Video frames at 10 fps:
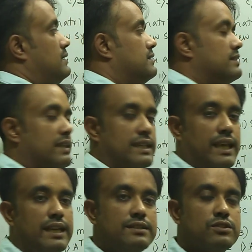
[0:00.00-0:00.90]
then
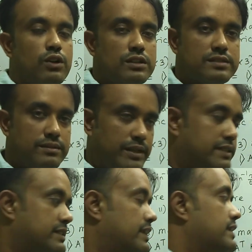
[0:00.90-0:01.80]
A is called
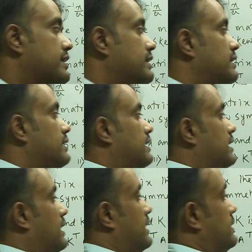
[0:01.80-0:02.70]
symmetric,
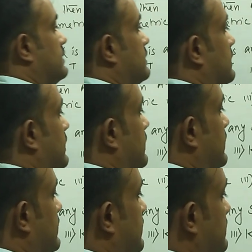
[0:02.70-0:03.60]
and
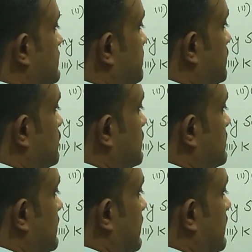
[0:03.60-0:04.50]
A transpose is
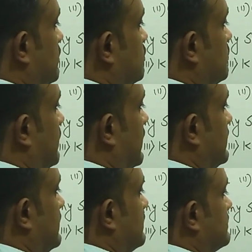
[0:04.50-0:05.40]
equal to
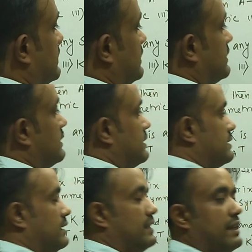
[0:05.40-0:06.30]
minus A,
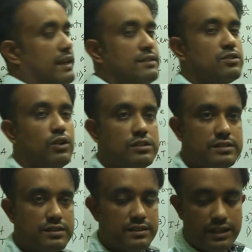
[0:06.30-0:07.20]
then A is called
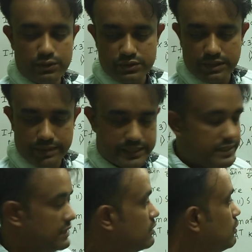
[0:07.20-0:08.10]
skew
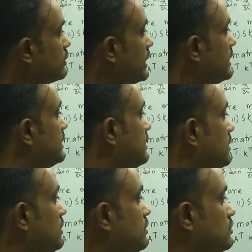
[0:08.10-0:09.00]
symmetric. Okay,
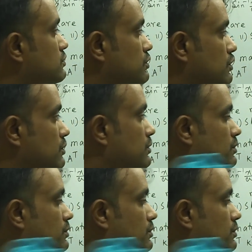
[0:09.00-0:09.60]
so